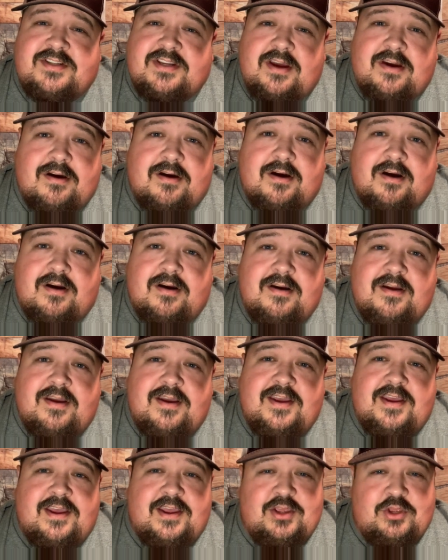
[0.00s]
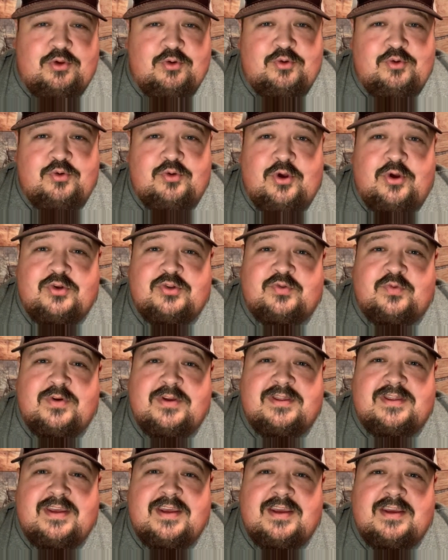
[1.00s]
Sucker. If you do those
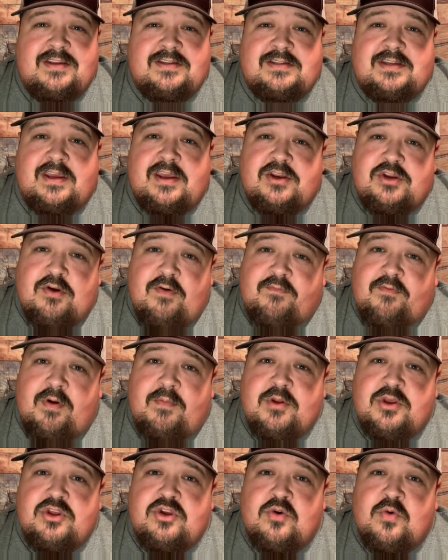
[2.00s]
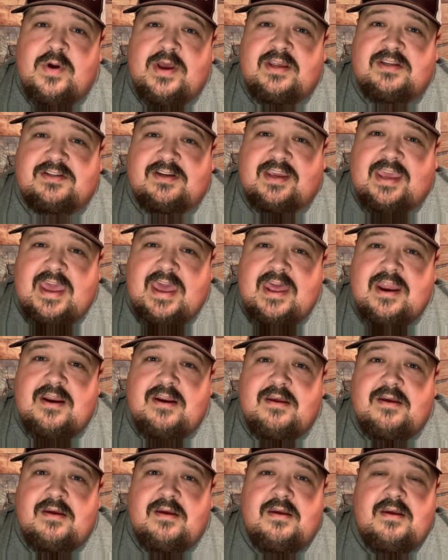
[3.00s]
three things and you're from the US or
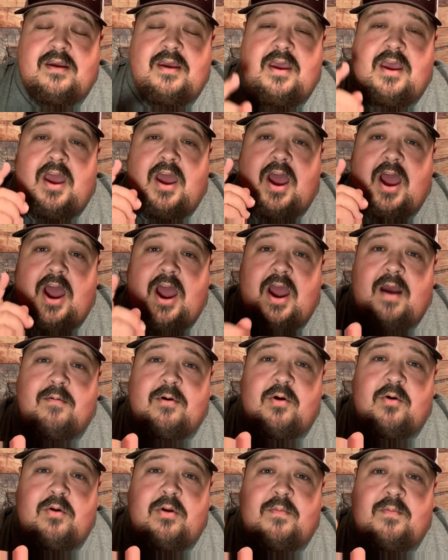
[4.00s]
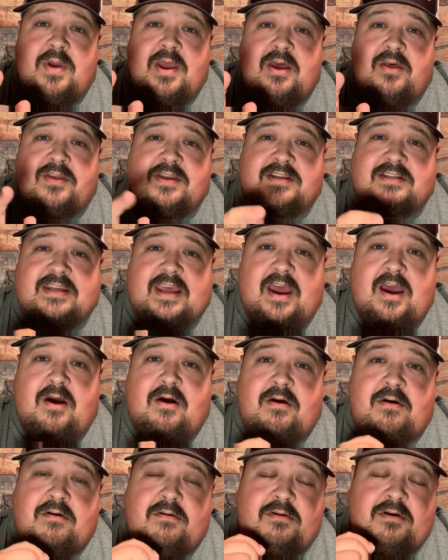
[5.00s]
Canada, I'm going to mail this
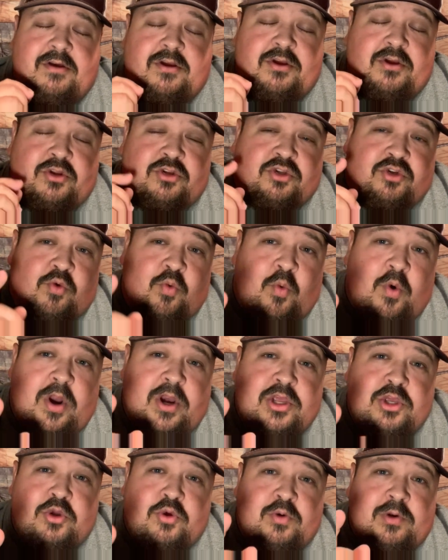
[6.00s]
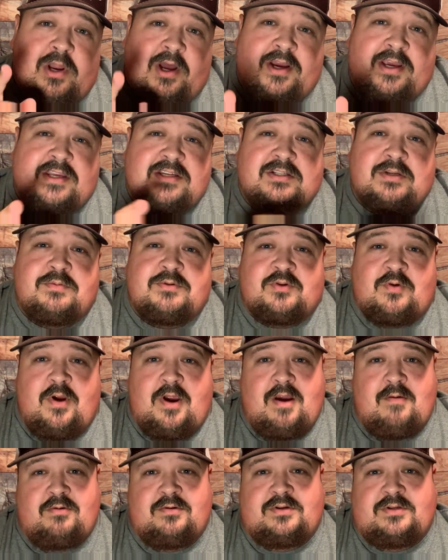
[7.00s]
out to one of you lucky
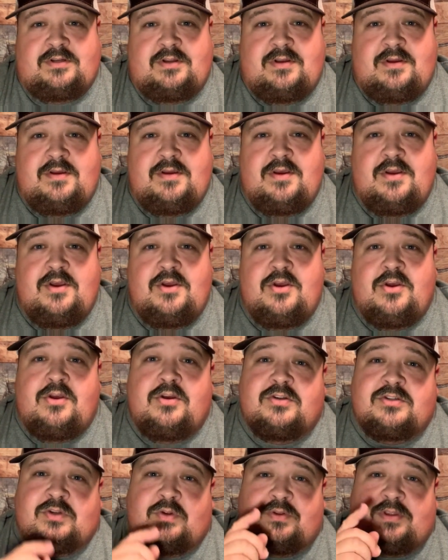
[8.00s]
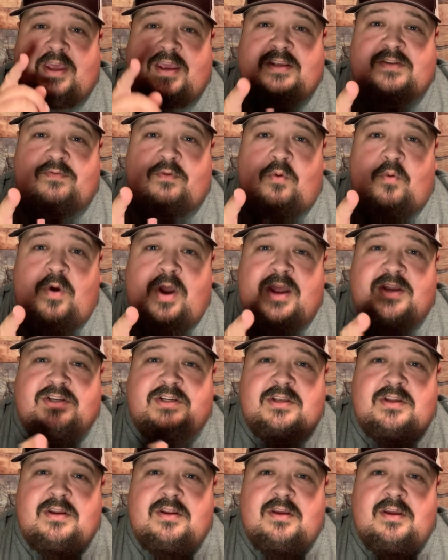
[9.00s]
subscribers. So thanks for
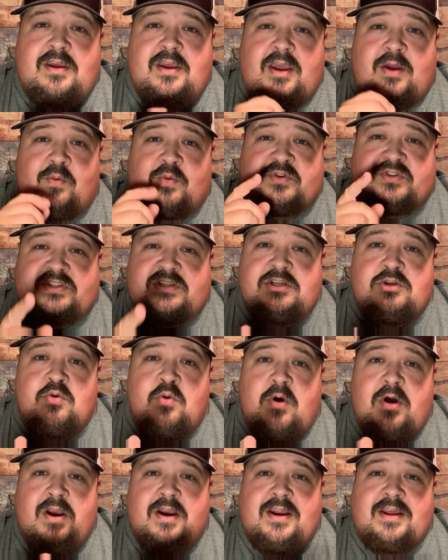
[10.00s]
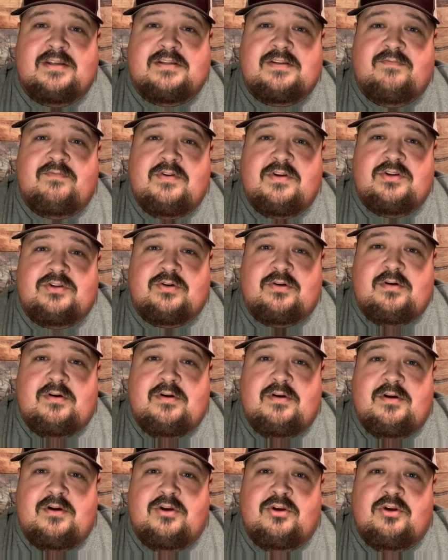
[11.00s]
watching, and we'll see you on our next adventure.
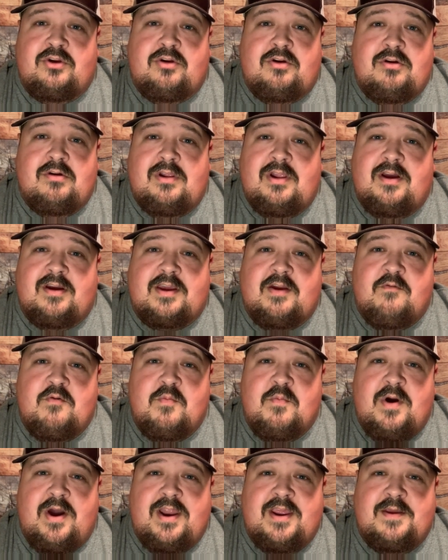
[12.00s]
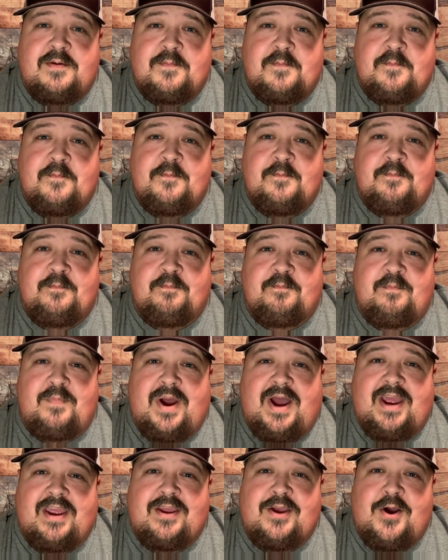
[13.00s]
Good luck, everybody.
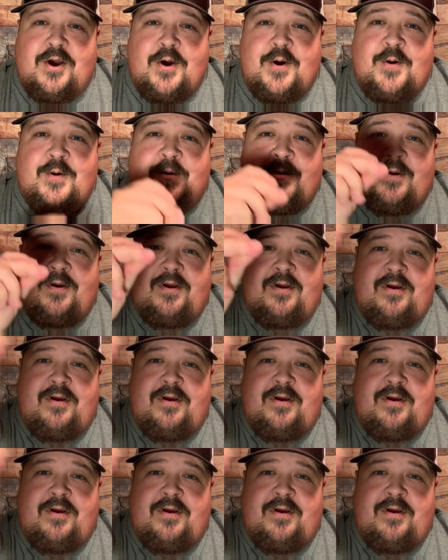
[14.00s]
Bye, y'all.